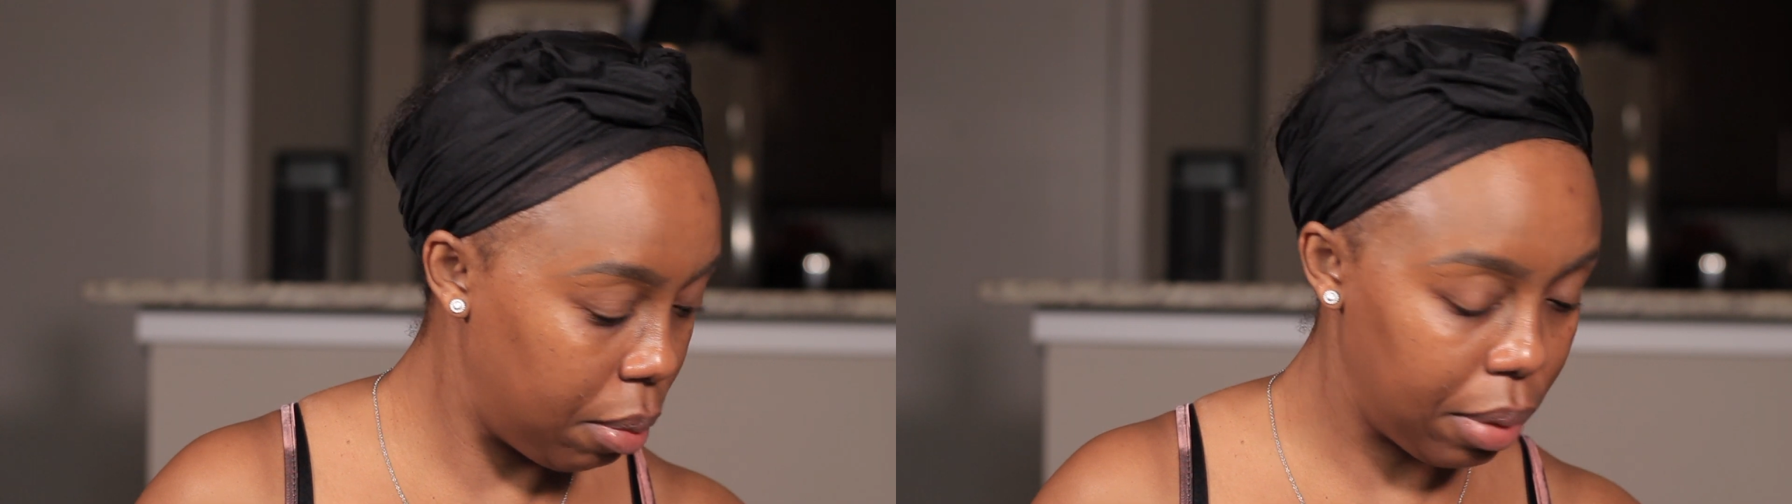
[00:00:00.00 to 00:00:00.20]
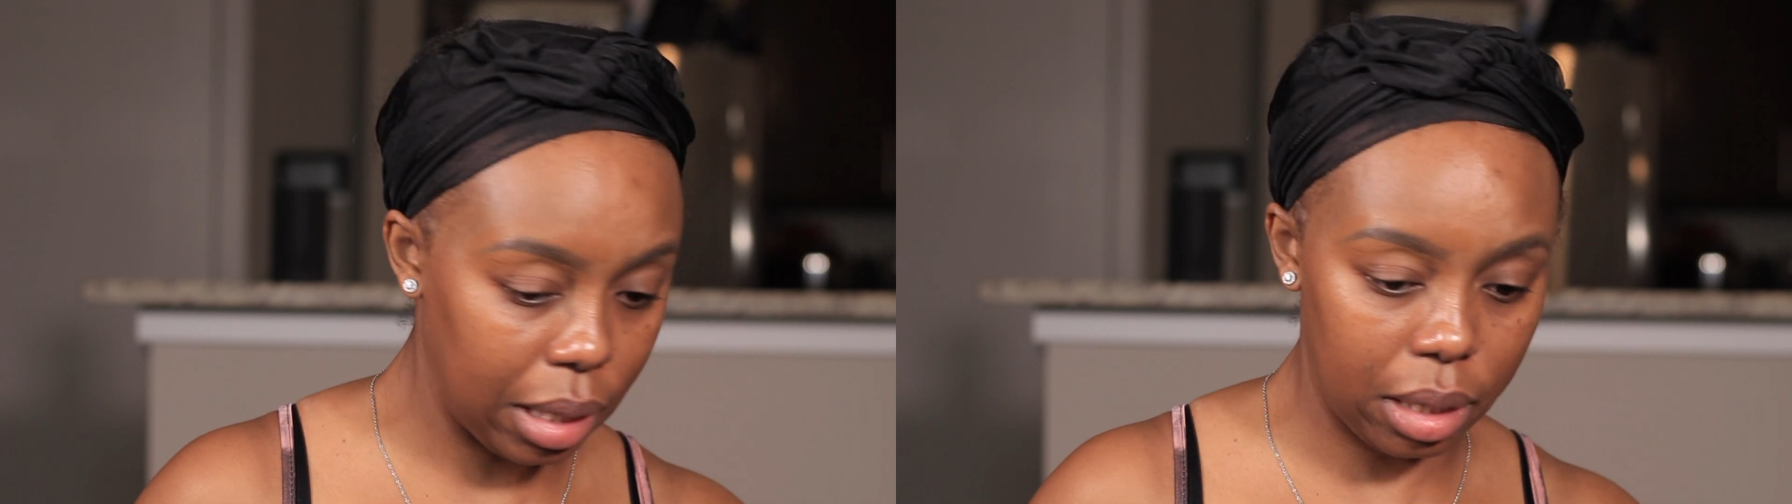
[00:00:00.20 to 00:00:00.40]

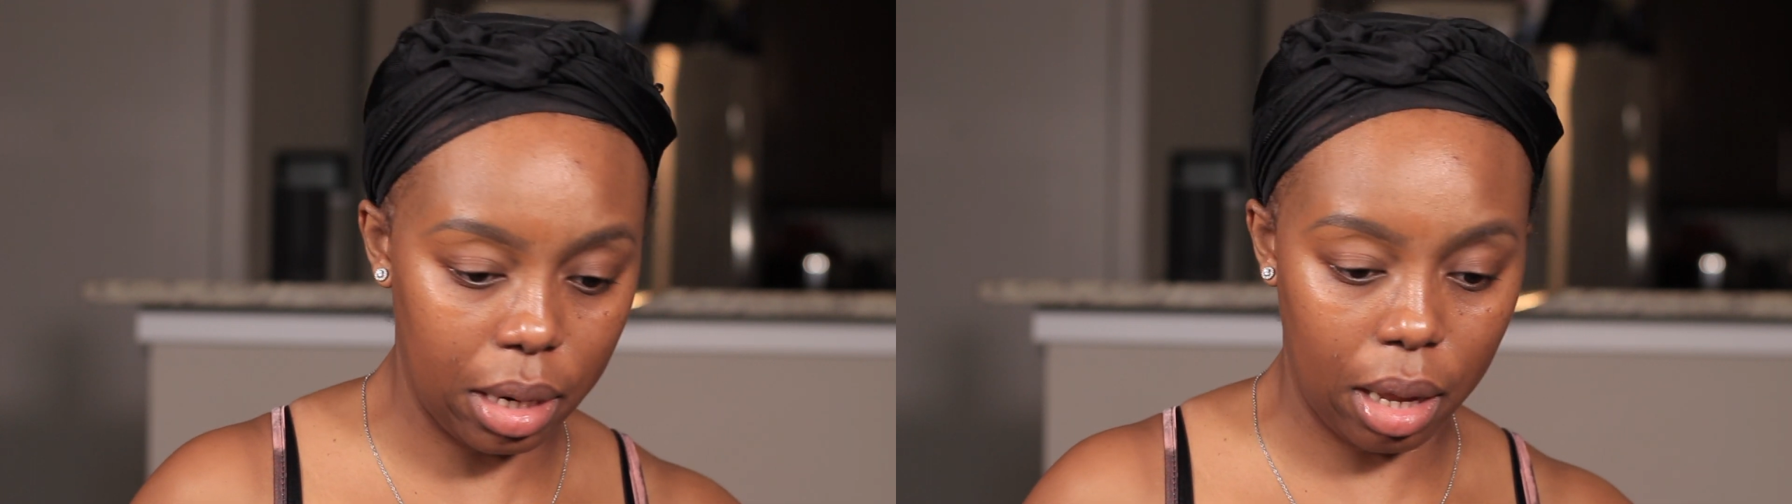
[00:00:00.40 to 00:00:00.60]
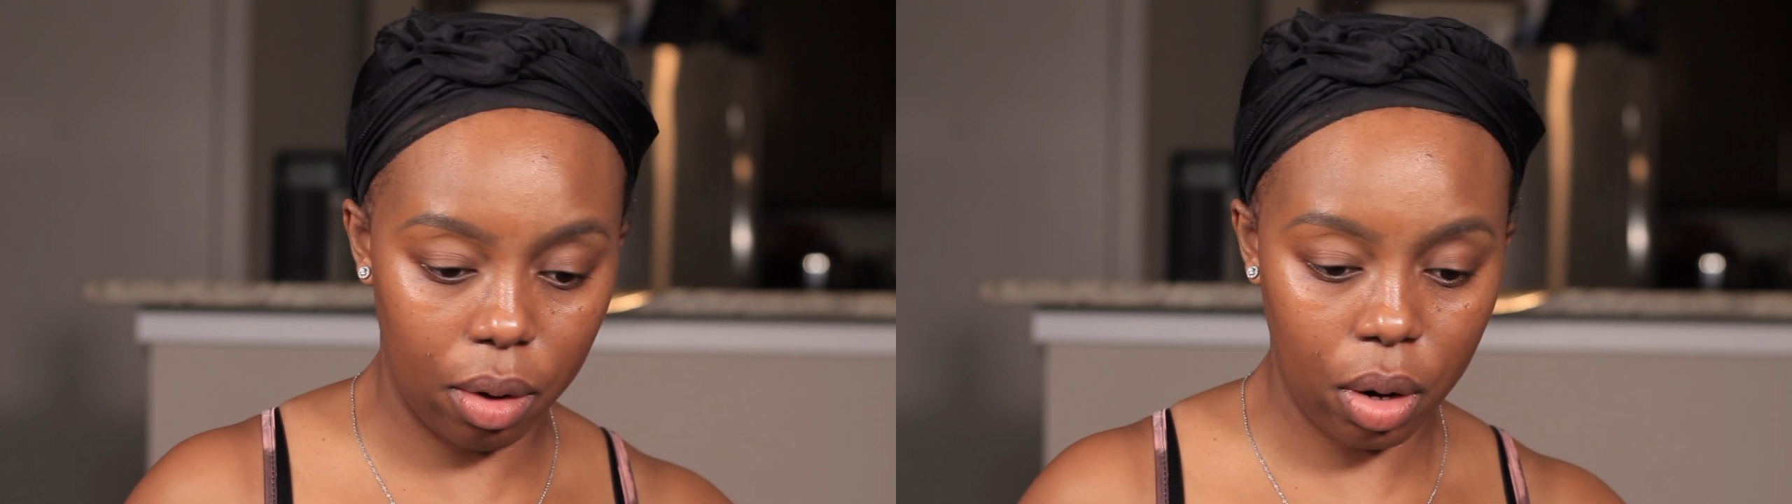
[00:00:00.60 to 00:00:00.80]
blend
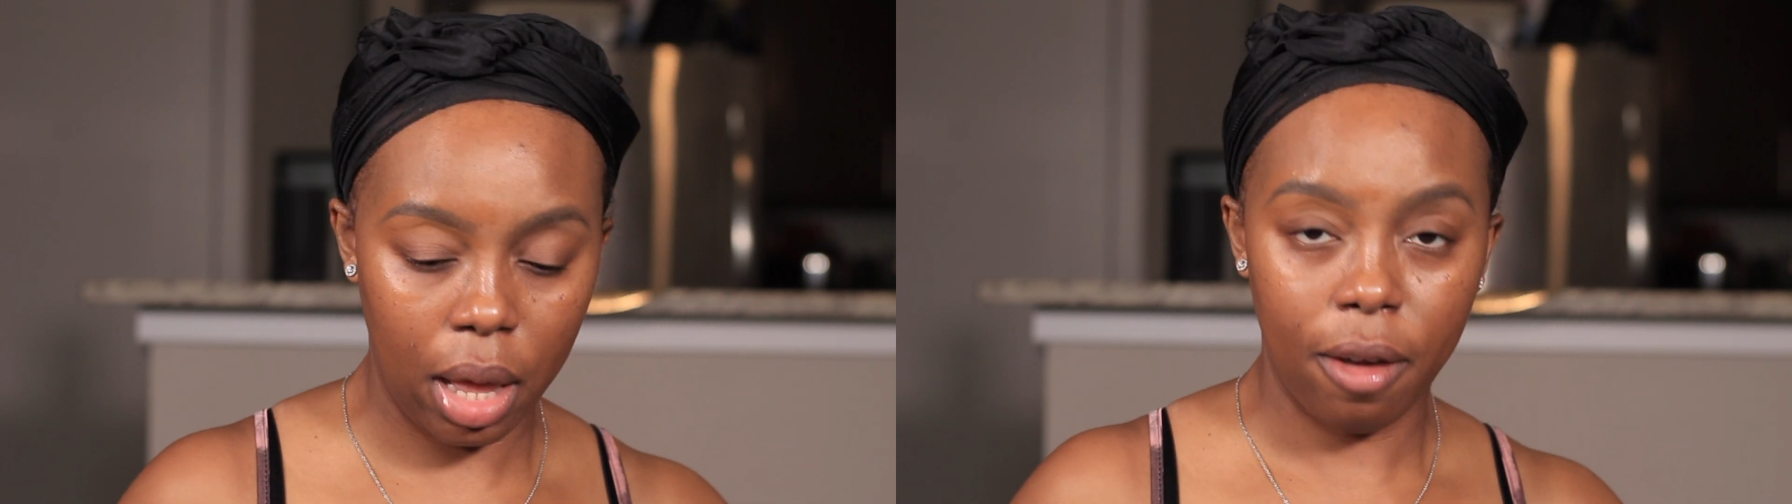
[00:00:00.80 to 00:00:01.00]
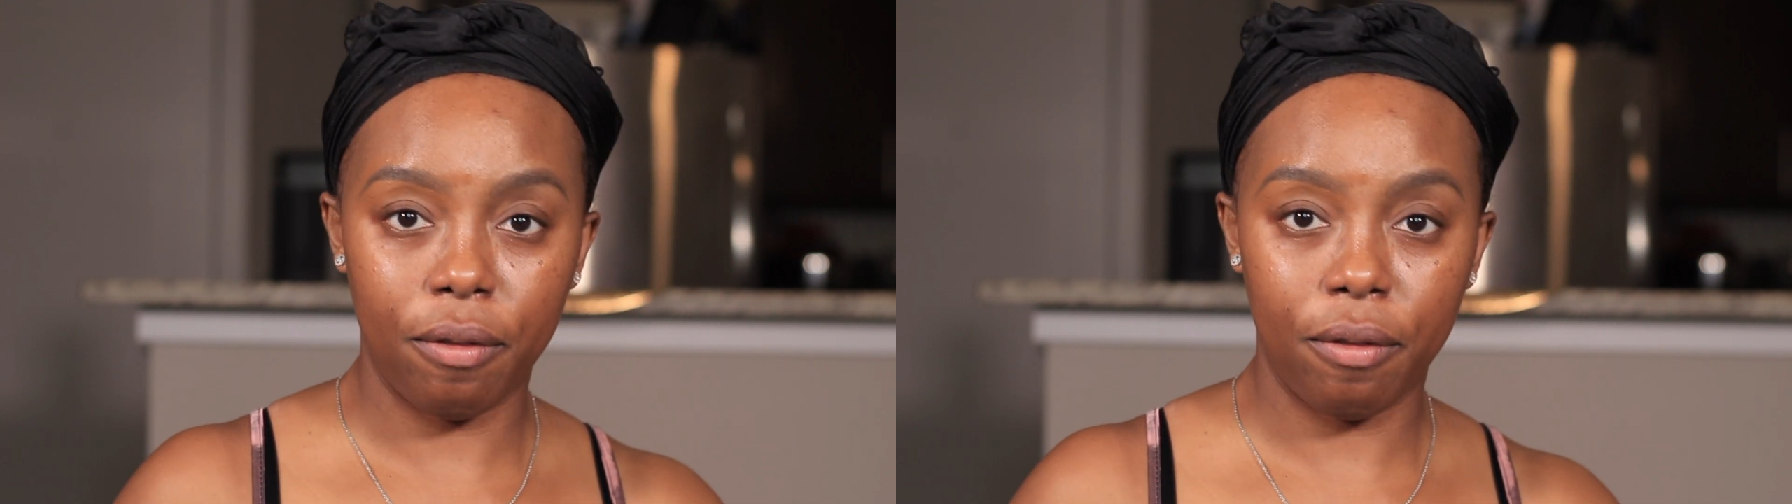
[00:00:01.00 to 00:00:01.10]
it out.